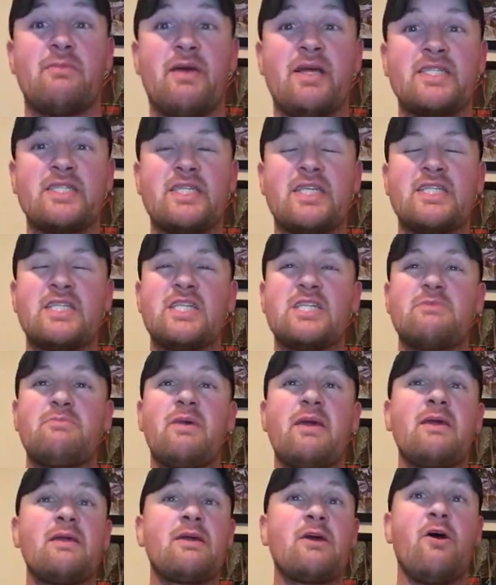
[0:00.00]
Basically, since
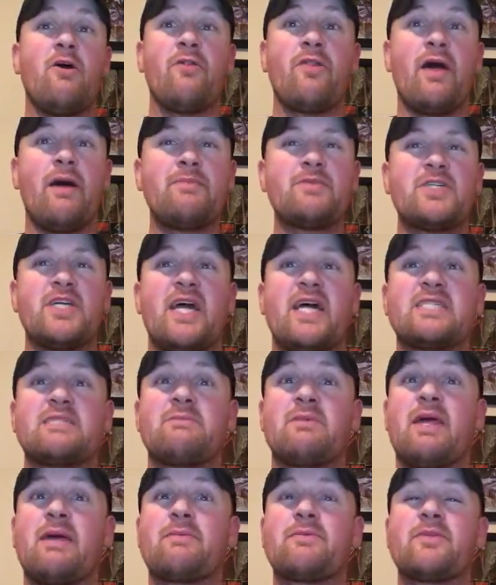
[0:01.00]
being called up, she
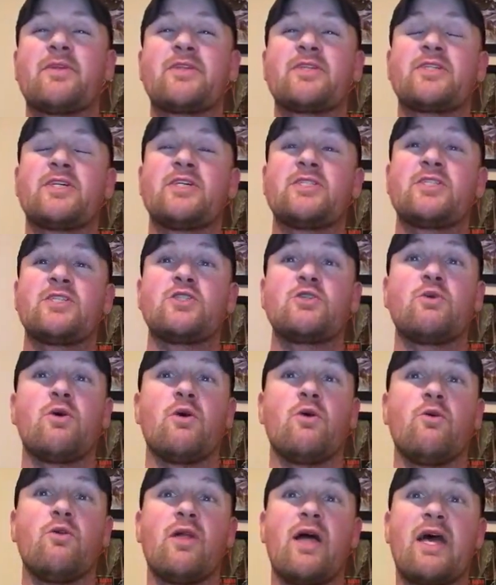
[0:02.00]
hasn't been able to, to do
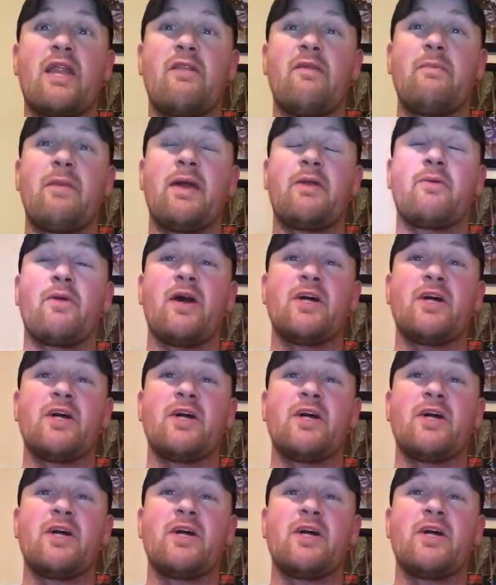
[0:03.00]
a whole lot of the main